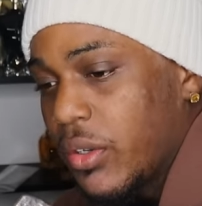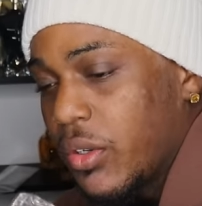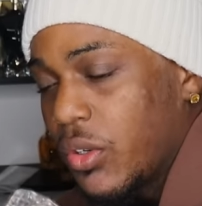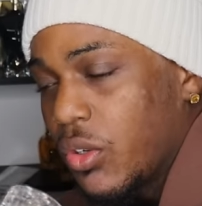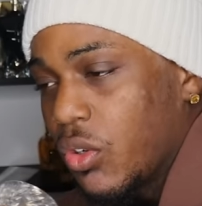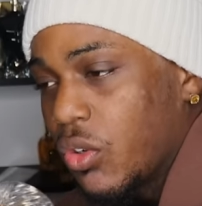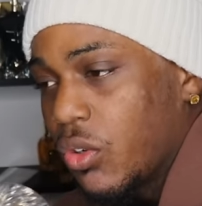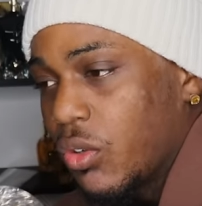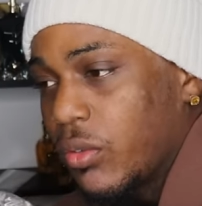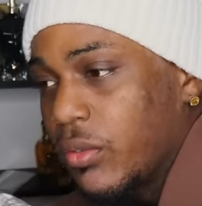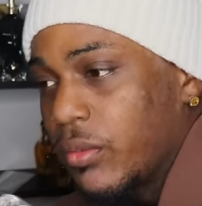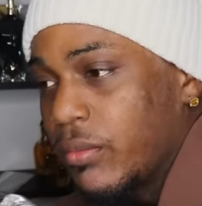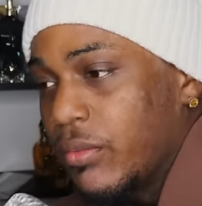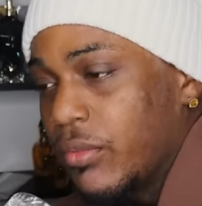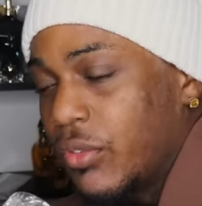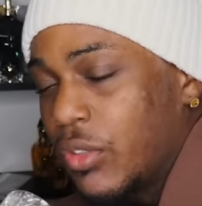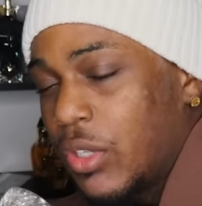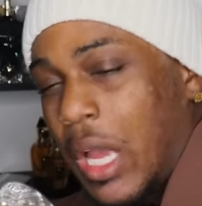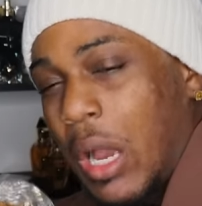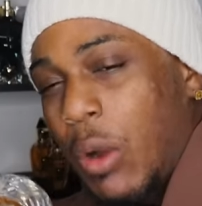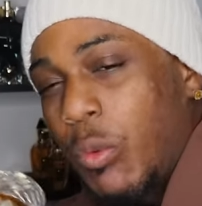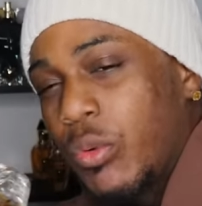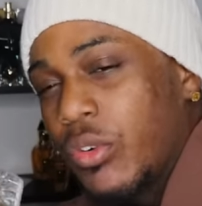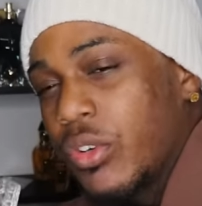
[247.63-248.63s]
You know,
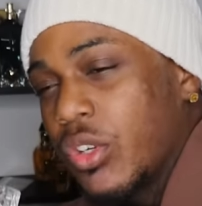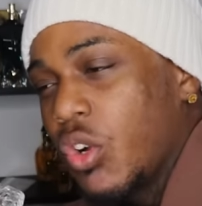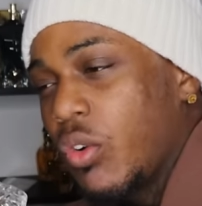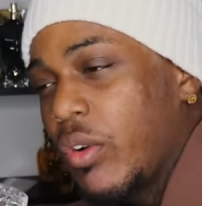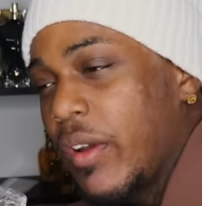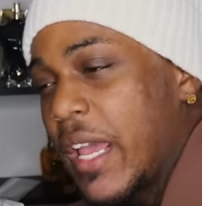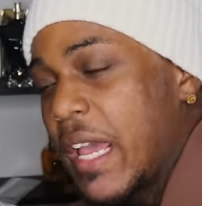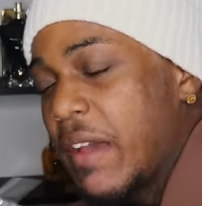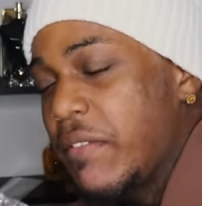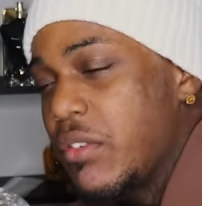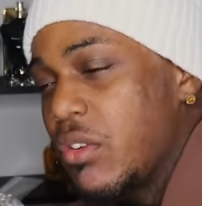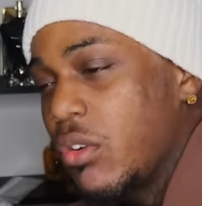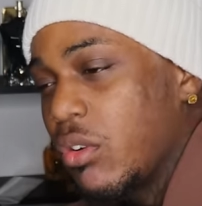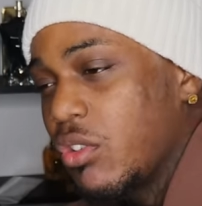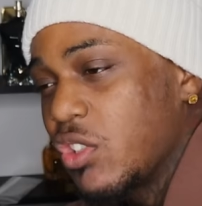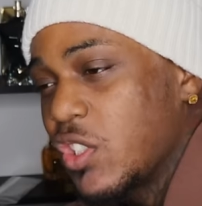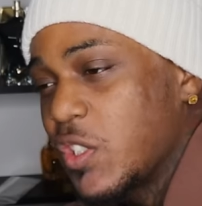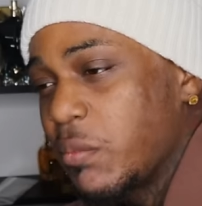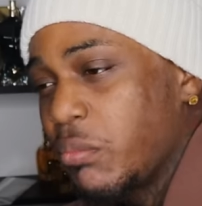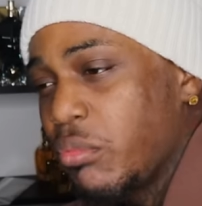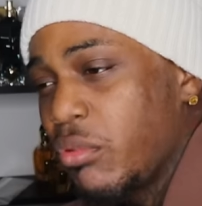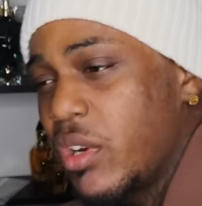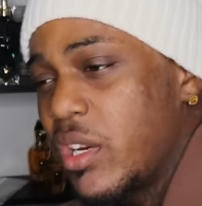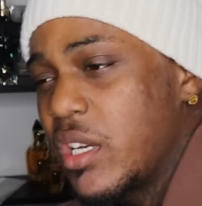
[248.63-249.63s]
I wouldn't go heavy on the
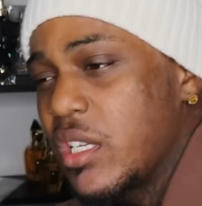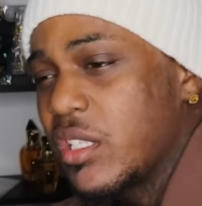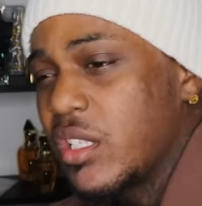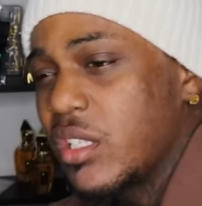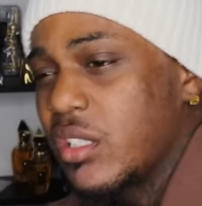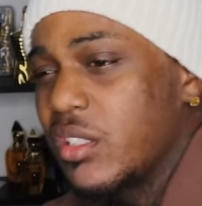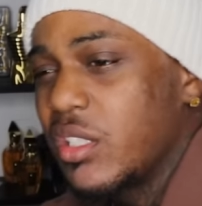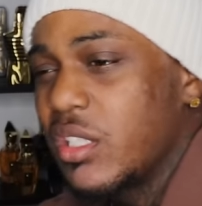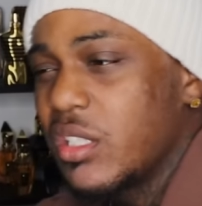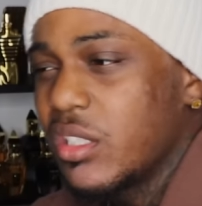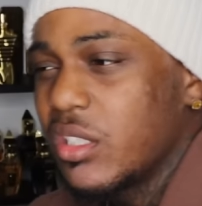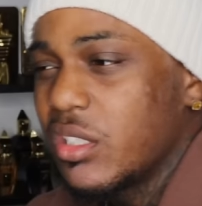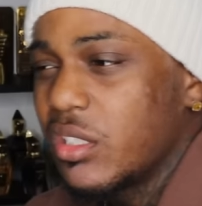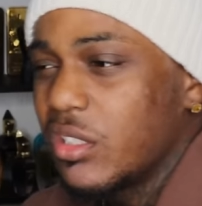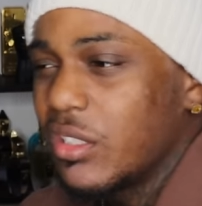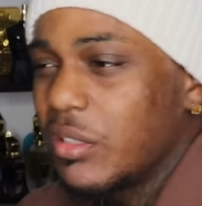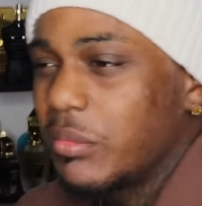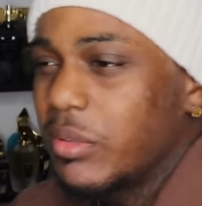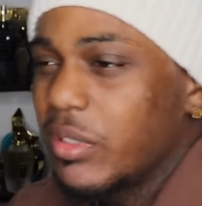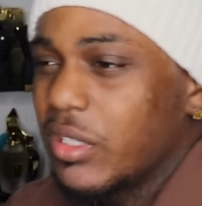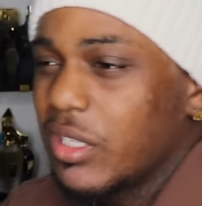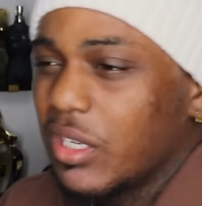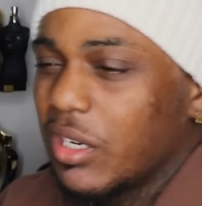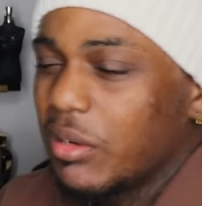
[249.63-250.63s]
sprays because this
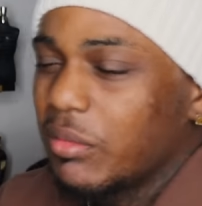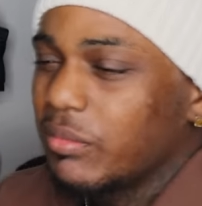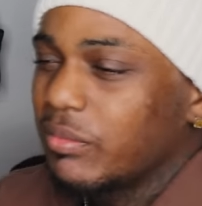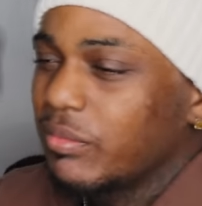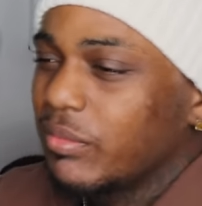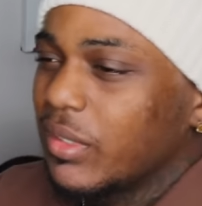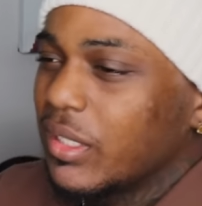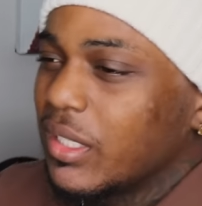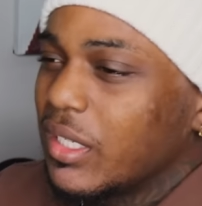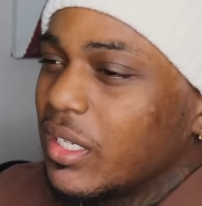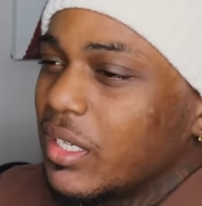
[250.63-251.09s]
could become